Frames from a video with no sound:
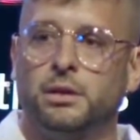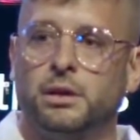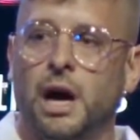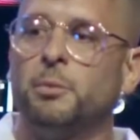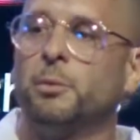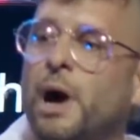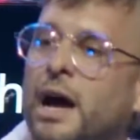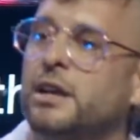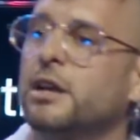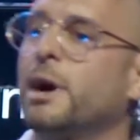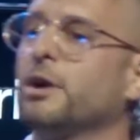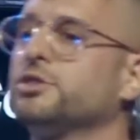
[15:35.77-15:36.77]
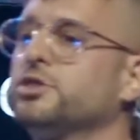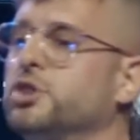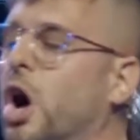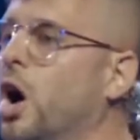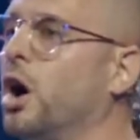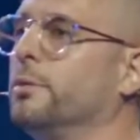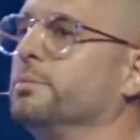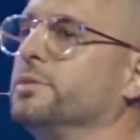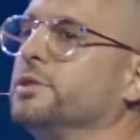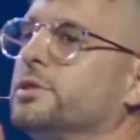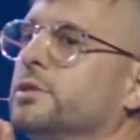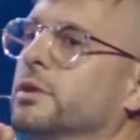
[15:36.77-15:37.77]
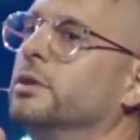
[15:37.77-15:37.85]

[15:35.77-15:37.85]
I'm reminded about Psalms